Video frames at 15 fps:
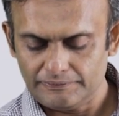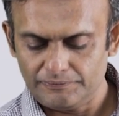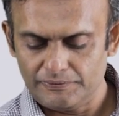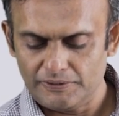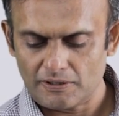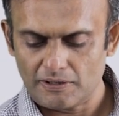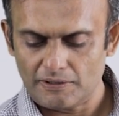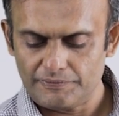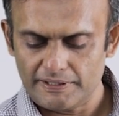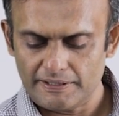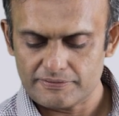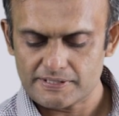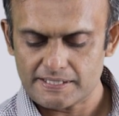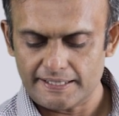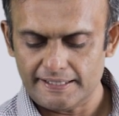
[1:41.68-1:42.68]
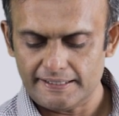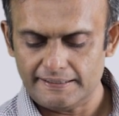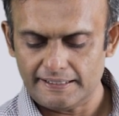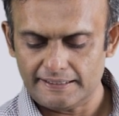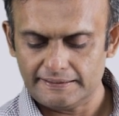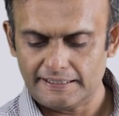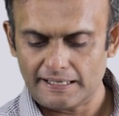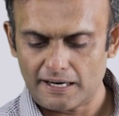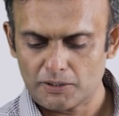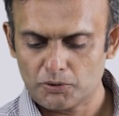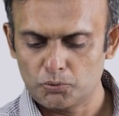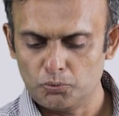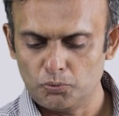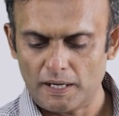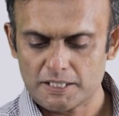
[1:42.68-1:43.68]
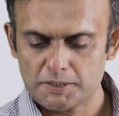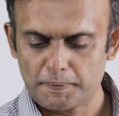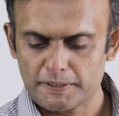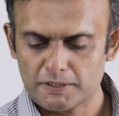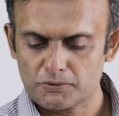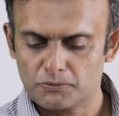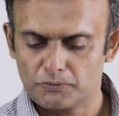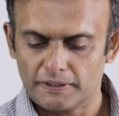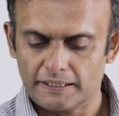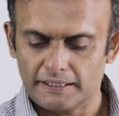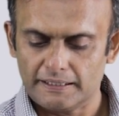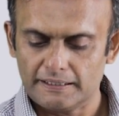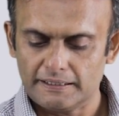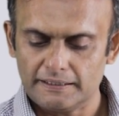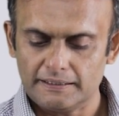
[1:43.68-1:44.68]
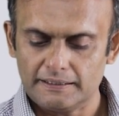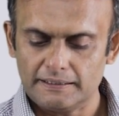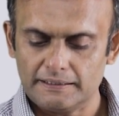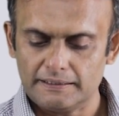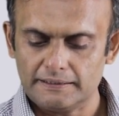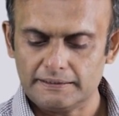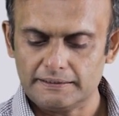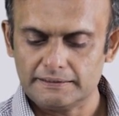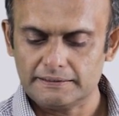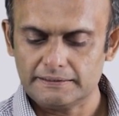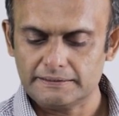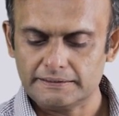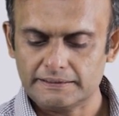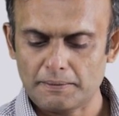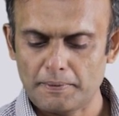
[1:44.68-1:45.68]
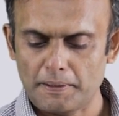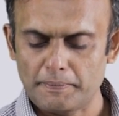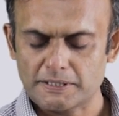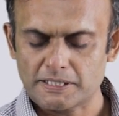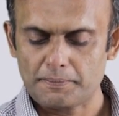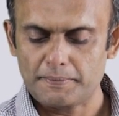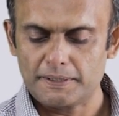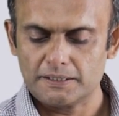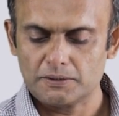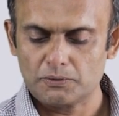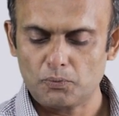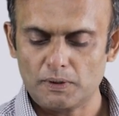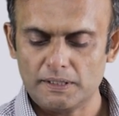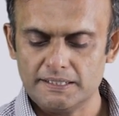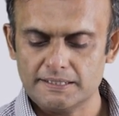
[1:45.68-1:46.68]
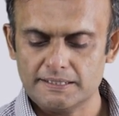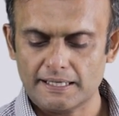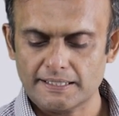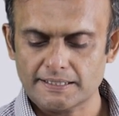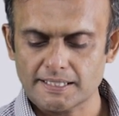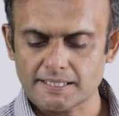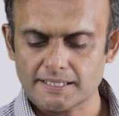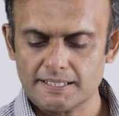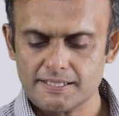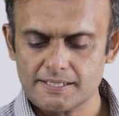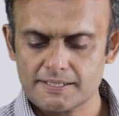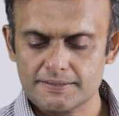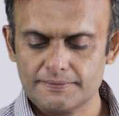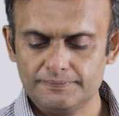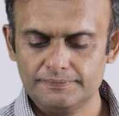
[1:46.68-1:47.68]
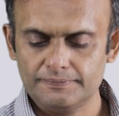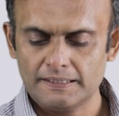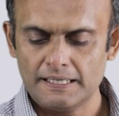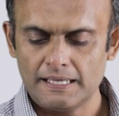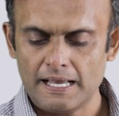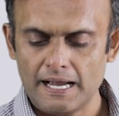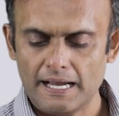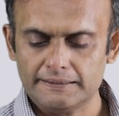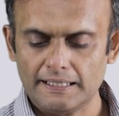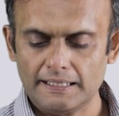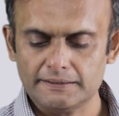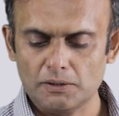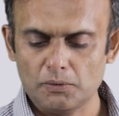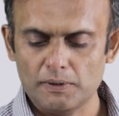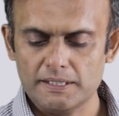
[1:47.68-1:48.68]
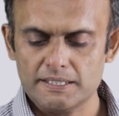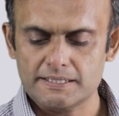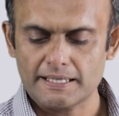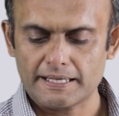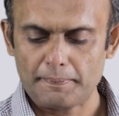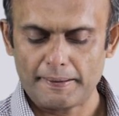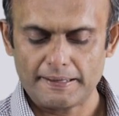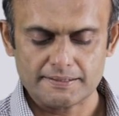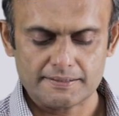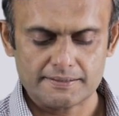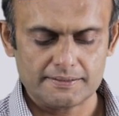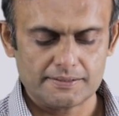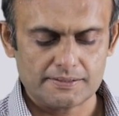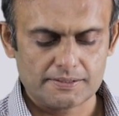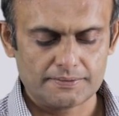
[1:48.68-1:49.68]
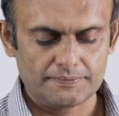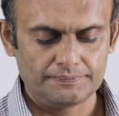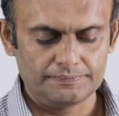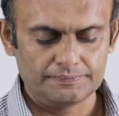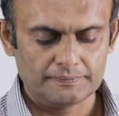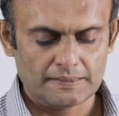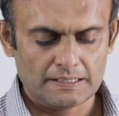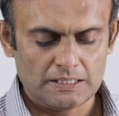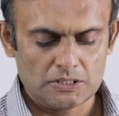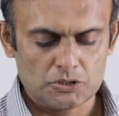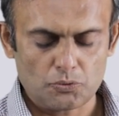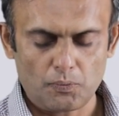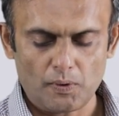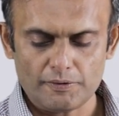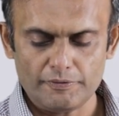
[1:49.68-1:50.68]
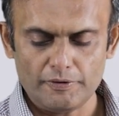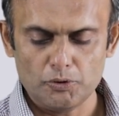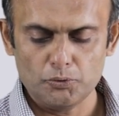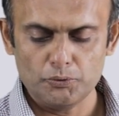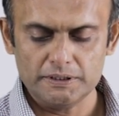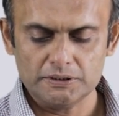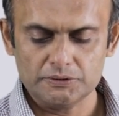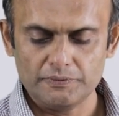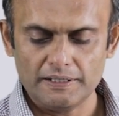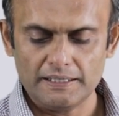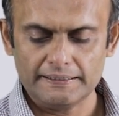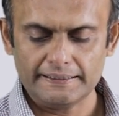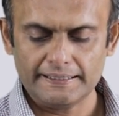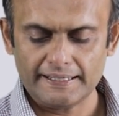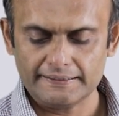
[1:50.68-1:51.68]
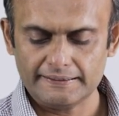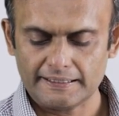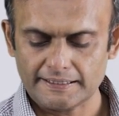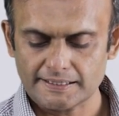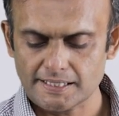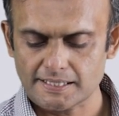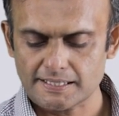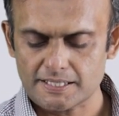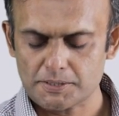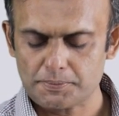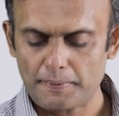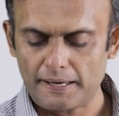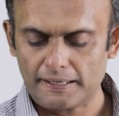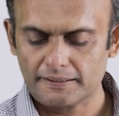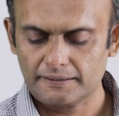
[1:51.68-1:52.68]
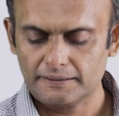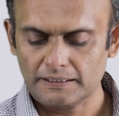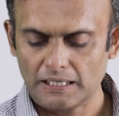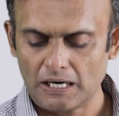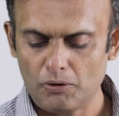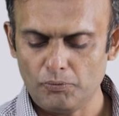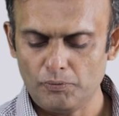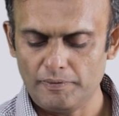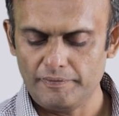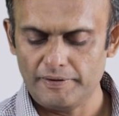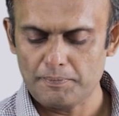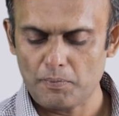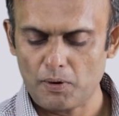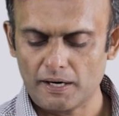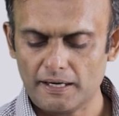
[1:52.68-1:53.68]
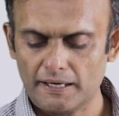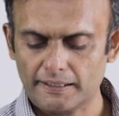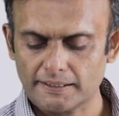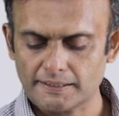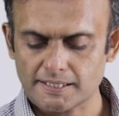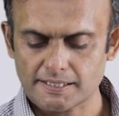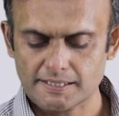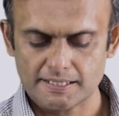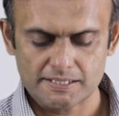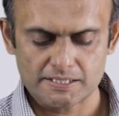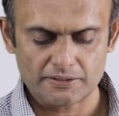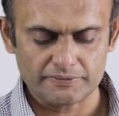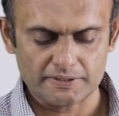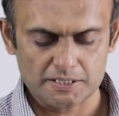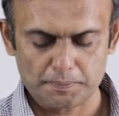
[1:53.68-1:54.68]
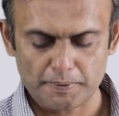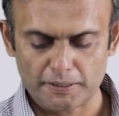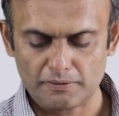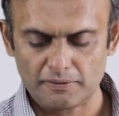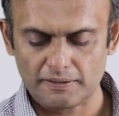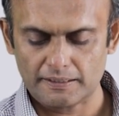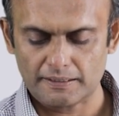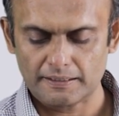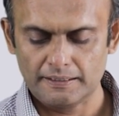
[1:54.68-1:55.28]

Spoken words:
we have studied that there are two aspects to the thermal measurement. One is the resistance and the other one is the capacitance. So what we'll do is we'll take the resistance part. How will we model a resistance of this particular